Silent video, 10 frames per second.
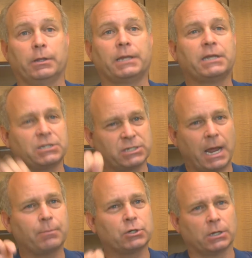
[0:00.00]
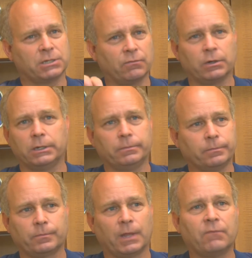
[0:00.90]
And that takes snapshots every
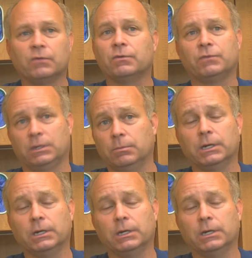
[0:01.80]
every 15